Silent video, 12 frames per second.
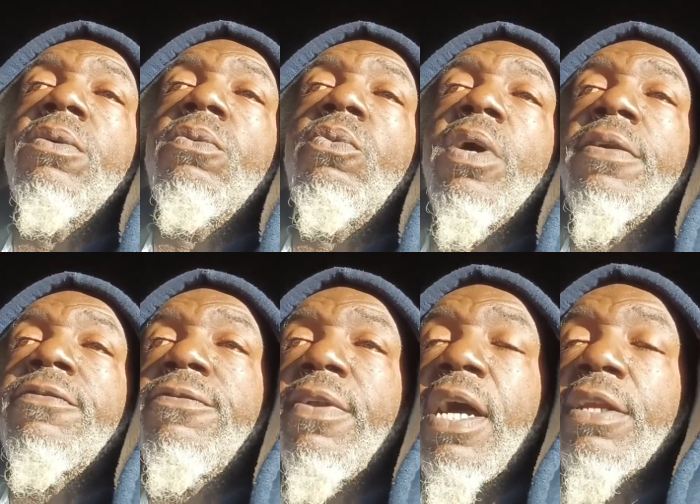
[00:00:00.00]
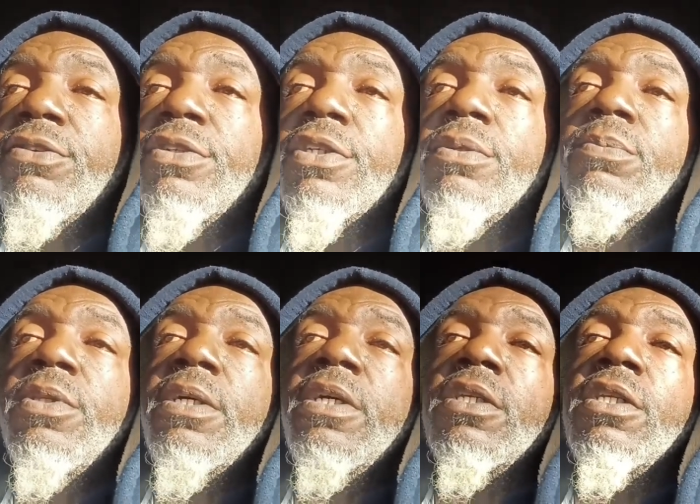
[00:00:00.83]
one floundered
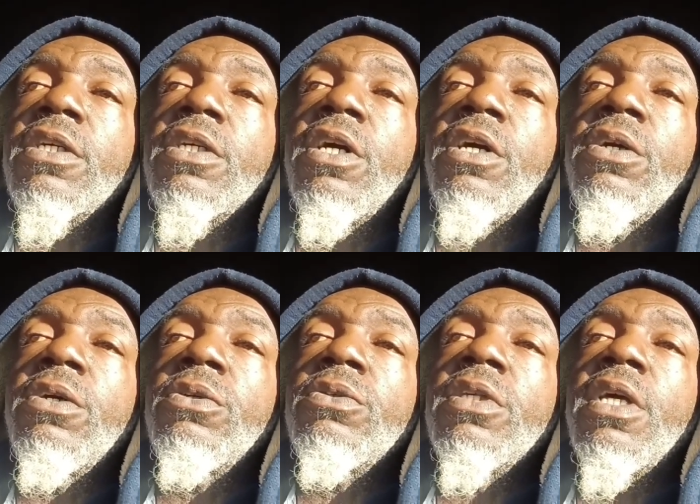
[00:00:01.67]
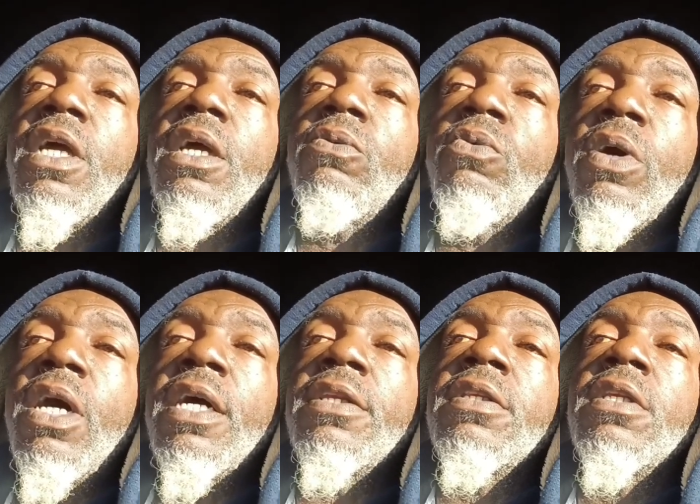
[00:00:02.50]
the gold, and
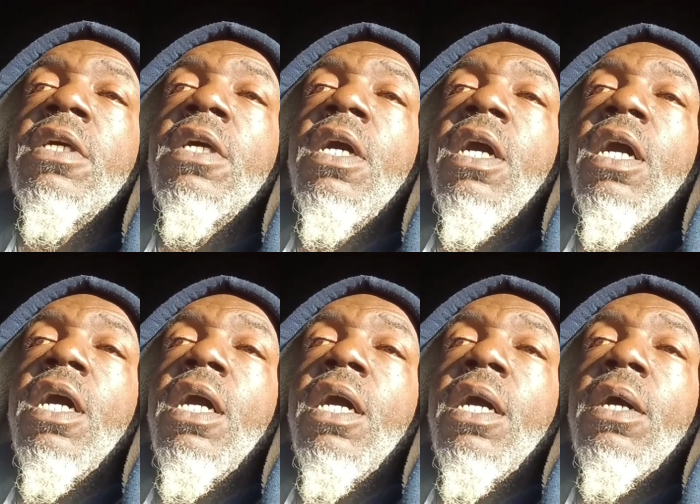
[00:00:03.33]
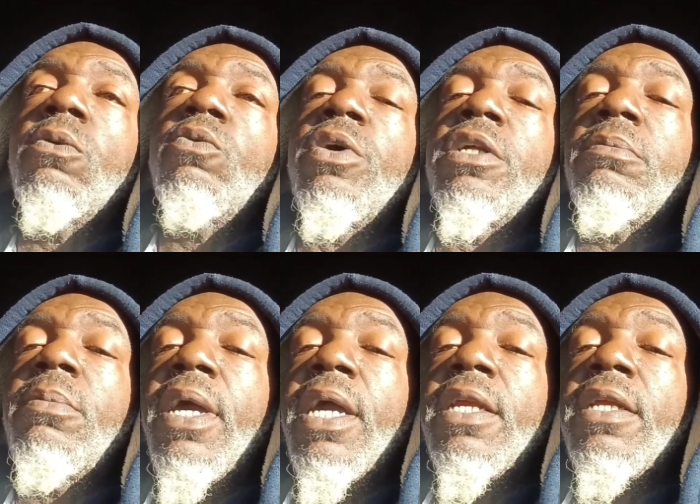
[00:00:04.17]
one went and
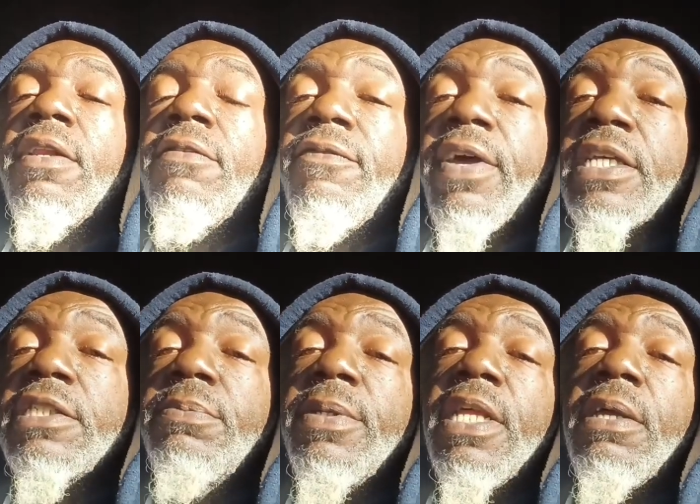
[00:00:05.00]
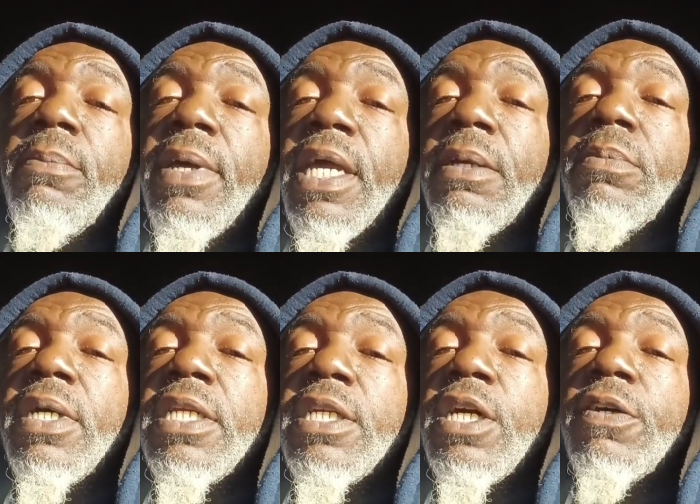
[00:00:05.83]
made an investment and made
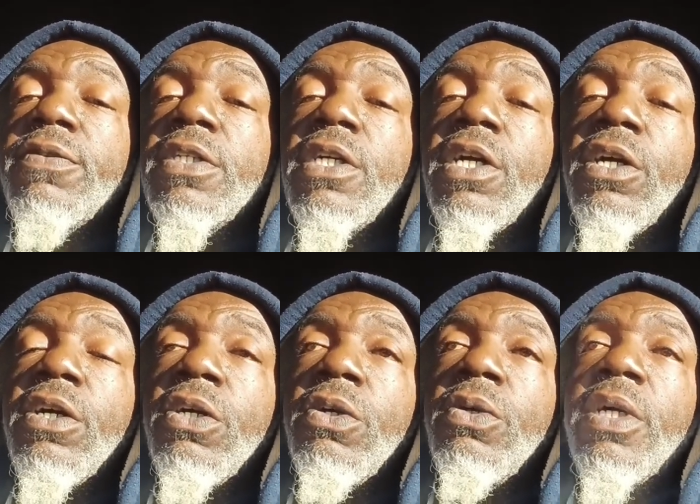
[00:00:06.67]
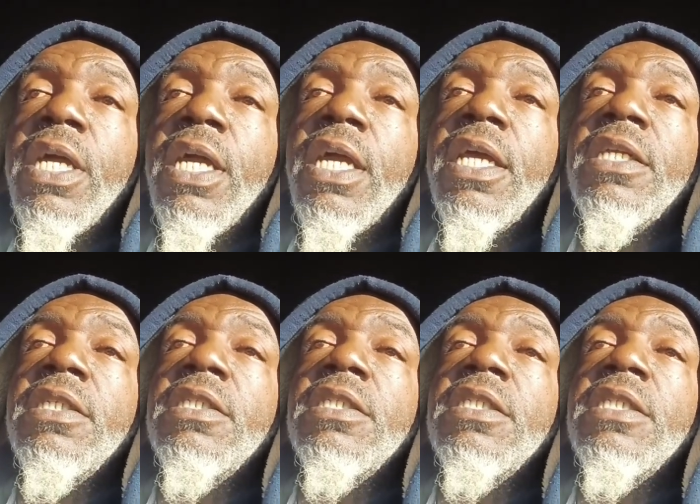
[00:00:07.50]
money off the gold,
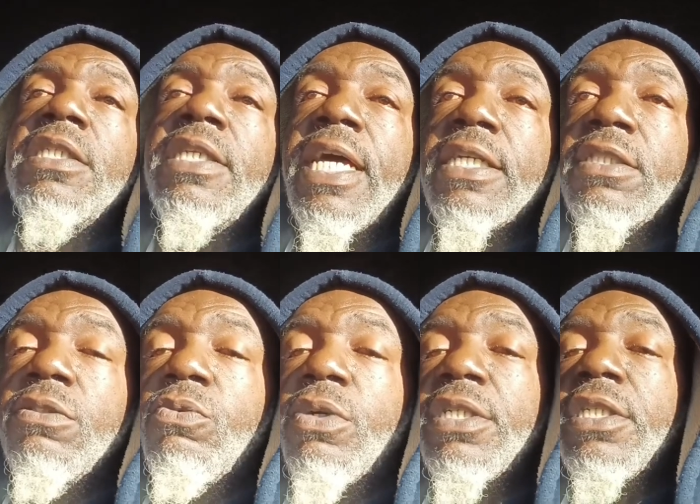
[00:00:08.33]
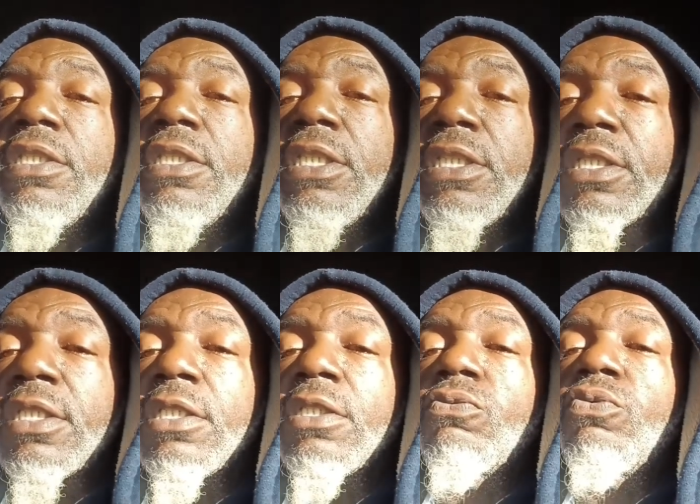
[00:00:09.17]
and that's the one that
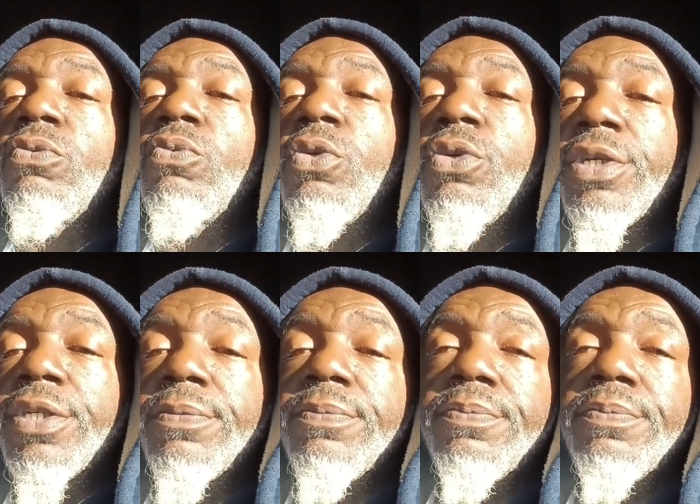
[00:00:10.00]
Jesus rewarded.